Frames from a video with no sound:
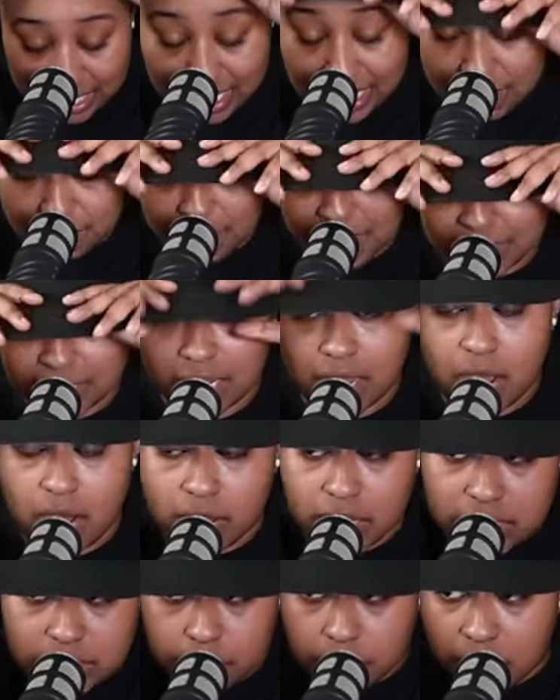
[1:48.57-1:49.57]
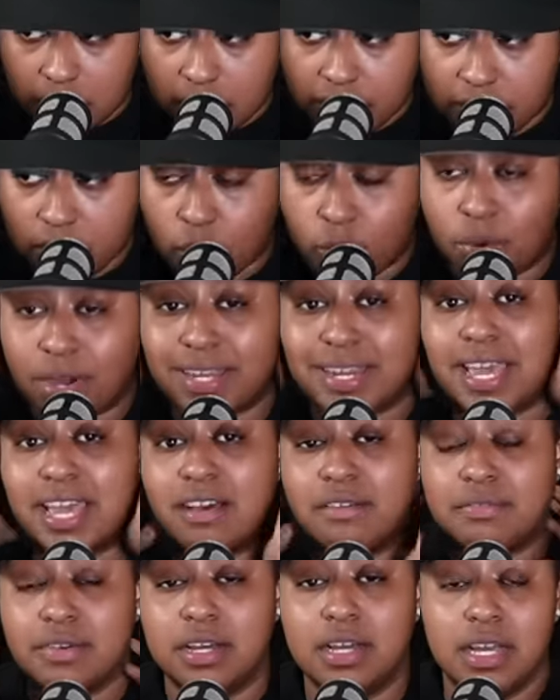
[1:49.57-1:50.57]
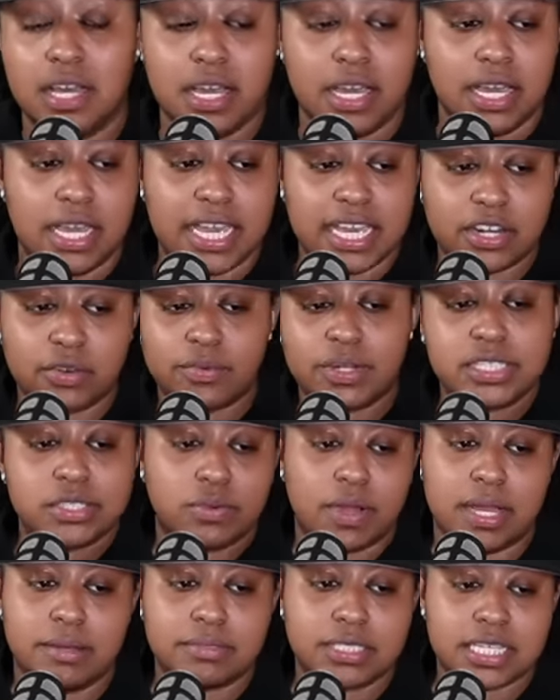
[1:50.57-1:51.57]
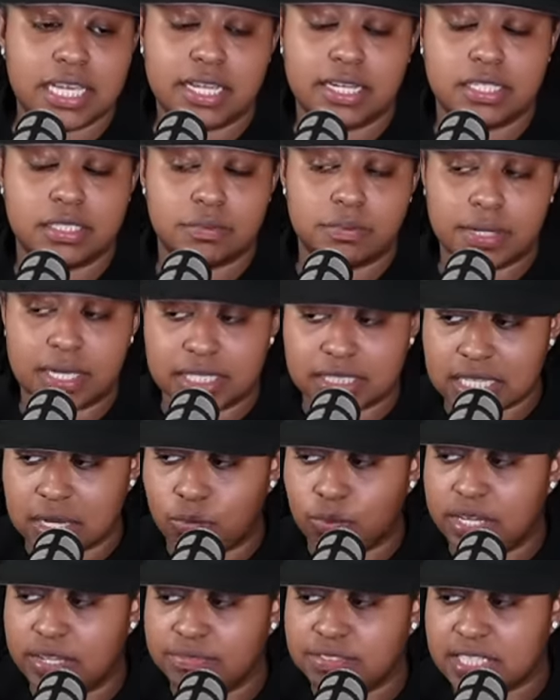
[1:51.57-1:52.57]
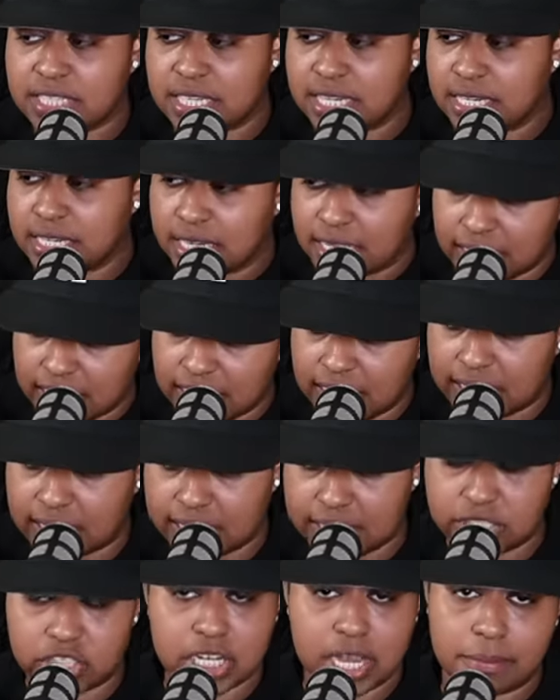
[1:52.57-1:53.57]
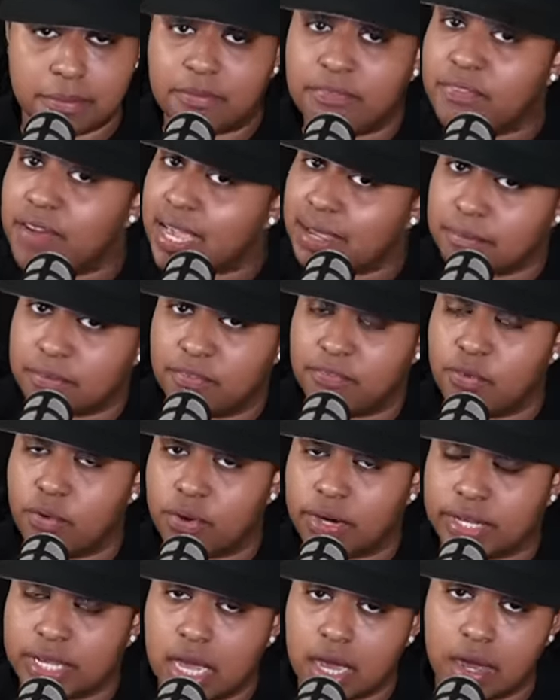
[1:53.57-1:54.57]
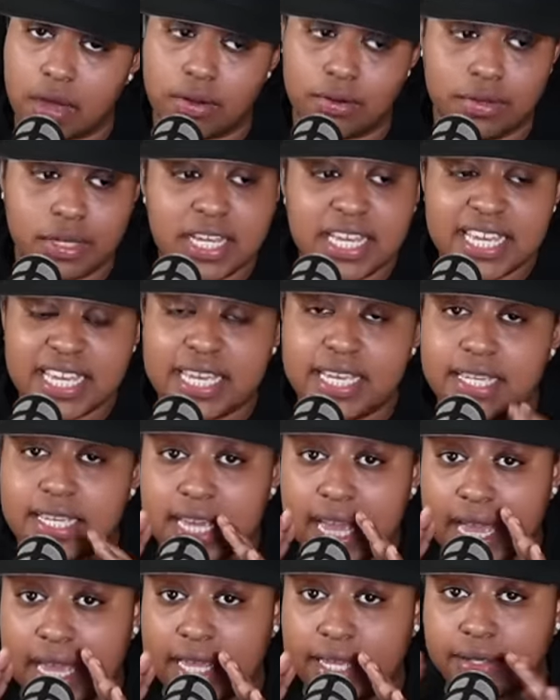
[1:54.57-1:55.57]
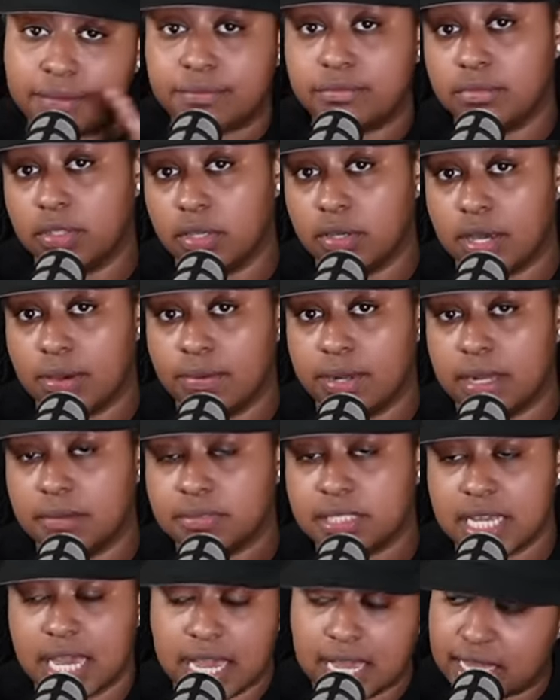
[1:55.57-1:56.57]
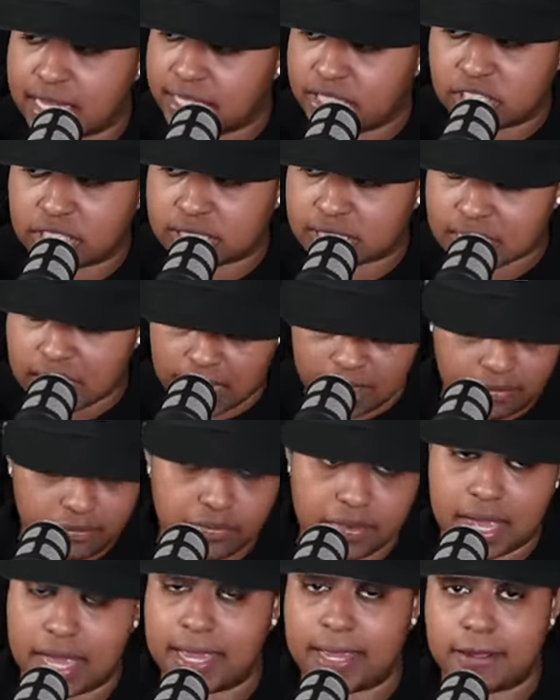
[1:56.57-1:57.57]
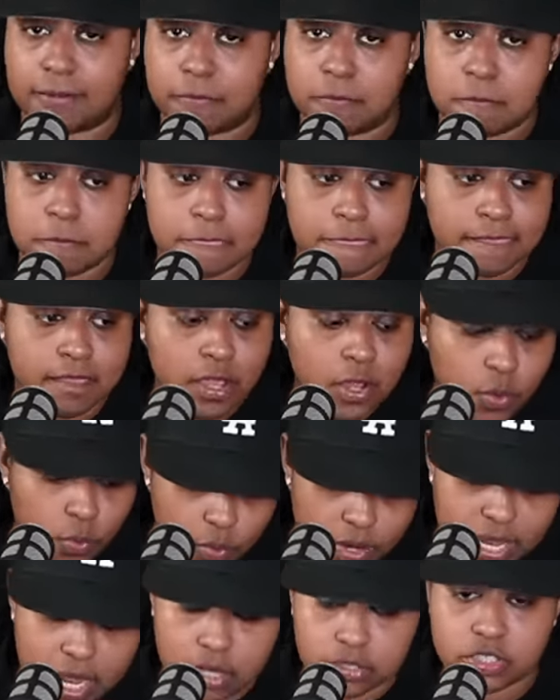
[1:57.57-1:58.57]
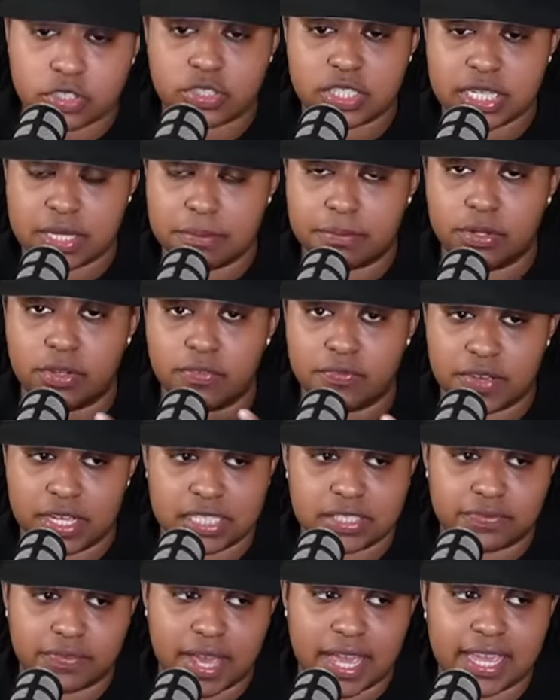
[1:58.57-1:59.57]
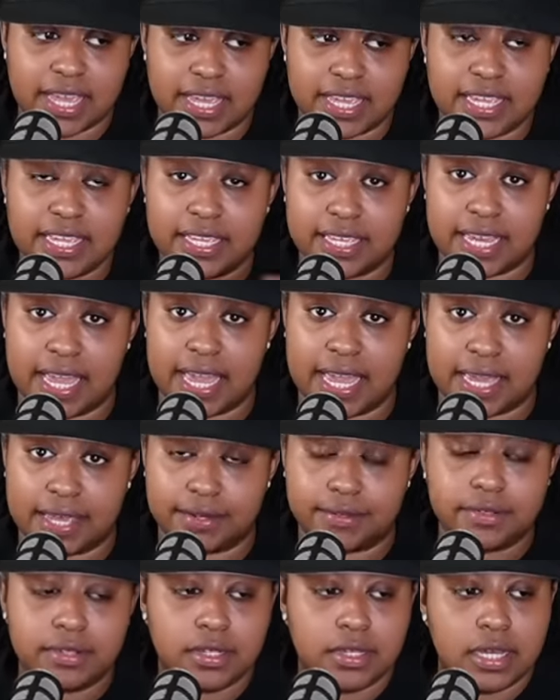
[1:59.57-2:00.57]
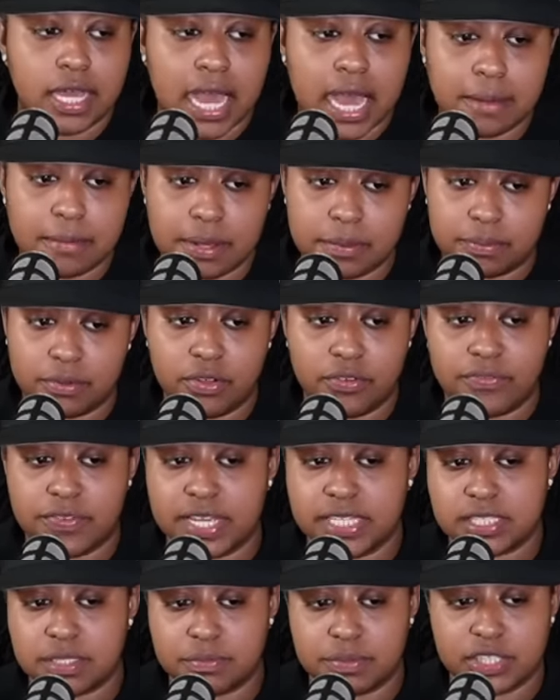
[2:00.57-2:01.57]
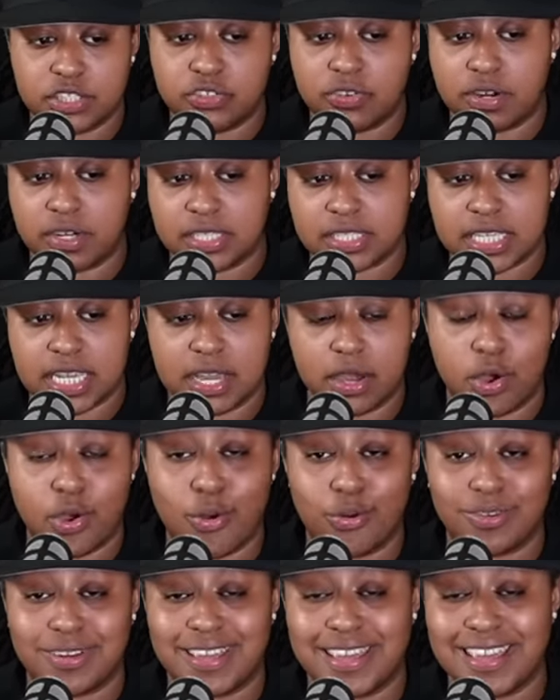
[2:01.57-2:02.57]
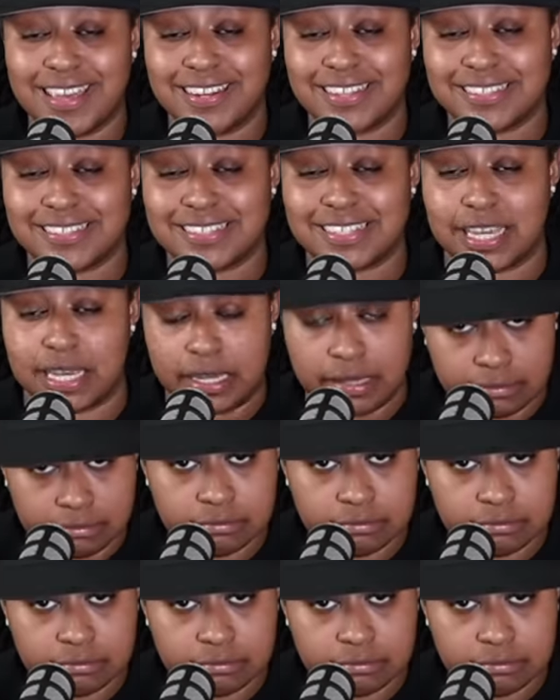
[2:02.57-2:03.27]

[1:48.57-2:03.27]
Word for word: he about to call his bluff or whatever. And the reason why I'm saying this is because we've seen NLE Choppa fight before, y'all. He can't. You get what I'm saying? He just can't fight. We also seen Blueface fight, and he can. I mean, Blueface would be drunk as hell on Hennessy